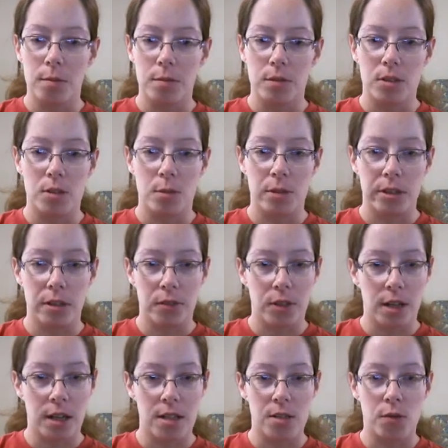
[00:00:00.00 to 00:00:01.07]
So many
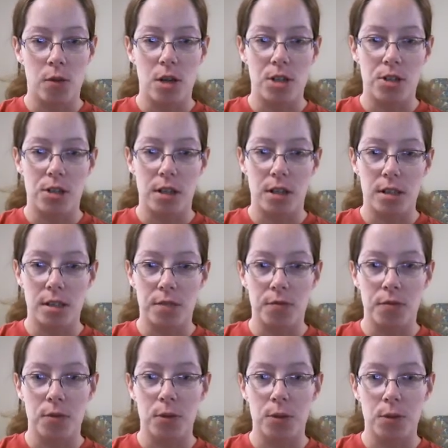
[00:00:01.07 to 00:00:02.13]
different kinds of restaurants
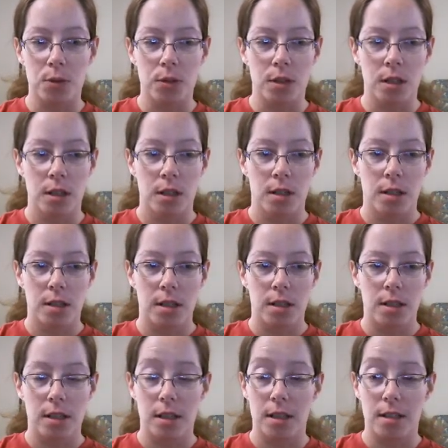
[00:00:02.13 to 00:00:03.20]
and food.
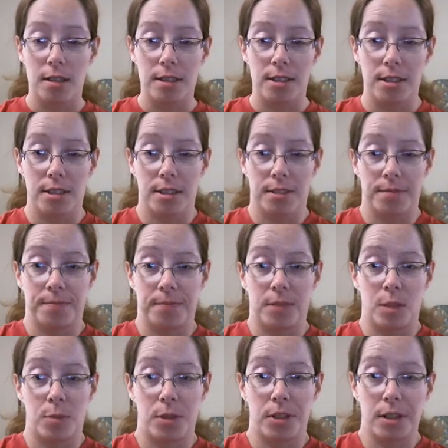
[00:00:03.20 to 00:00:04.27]

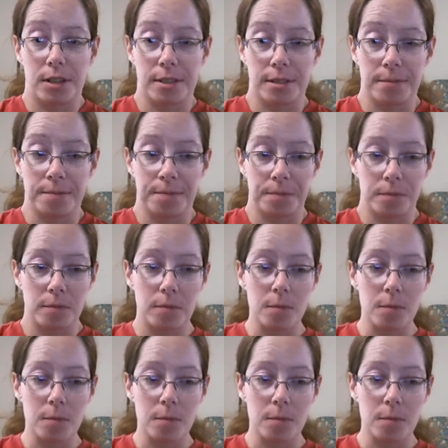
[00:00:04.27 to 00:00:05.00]
It's pretty awesome.